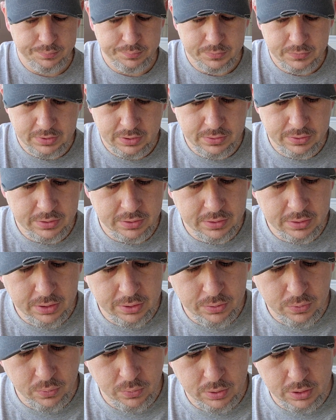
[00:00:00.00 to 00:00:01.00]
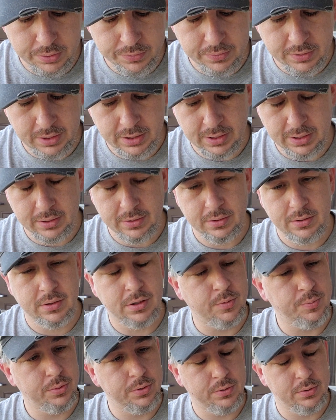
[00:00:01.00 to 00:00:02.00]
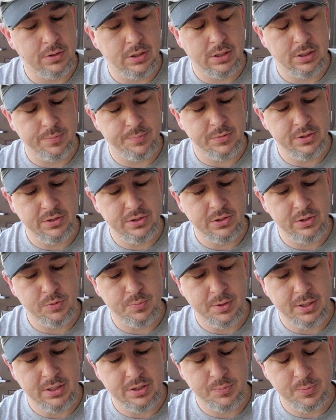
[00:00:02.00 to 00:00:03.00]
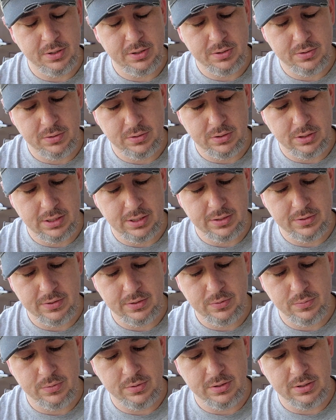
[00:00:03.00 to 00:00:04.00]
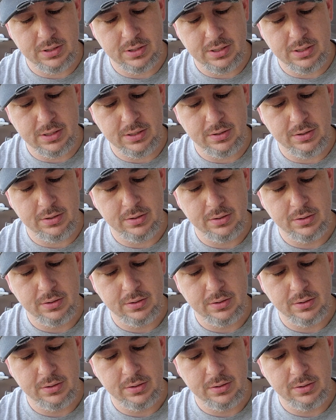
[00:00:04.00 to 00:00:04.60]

Here's another one that this year's Bassmaster Classic was on